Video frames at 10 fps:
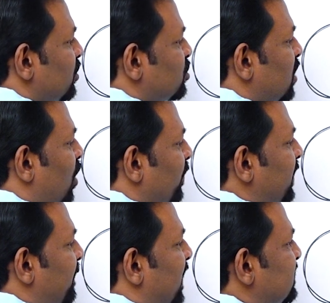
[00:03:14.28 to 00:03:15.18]
so how
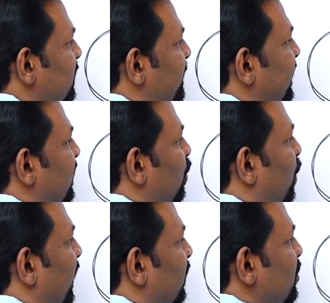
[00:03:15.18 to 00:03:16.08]
many parts are painted?
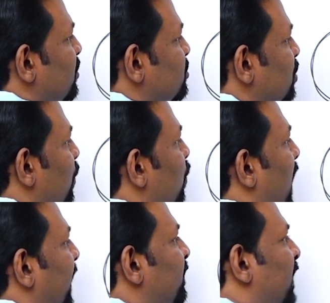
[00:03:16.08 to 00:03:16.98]
One. So
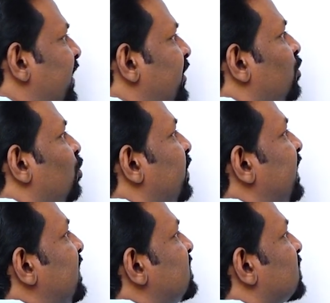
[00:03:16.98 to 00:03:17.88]
1/2
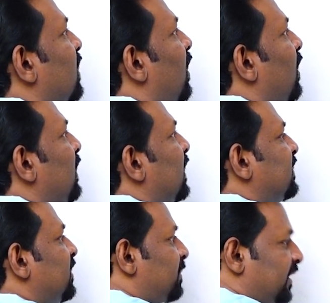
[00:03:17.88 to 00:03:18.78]
is called
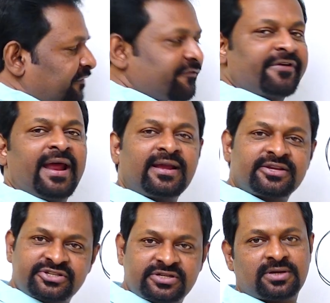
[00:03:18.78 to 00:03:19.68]
nothing but a
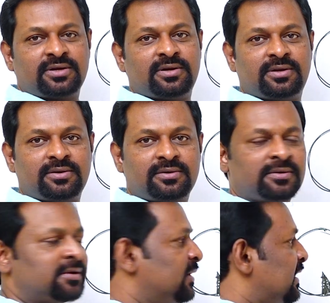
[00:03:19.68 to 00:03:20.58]
fraction.
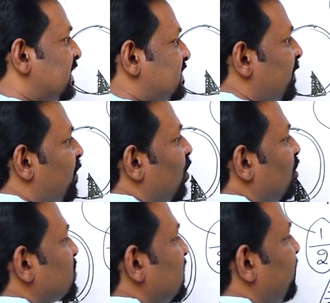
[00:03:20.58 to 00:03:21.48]

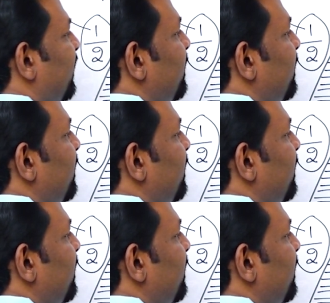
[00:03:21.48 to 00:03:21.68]
Suppose if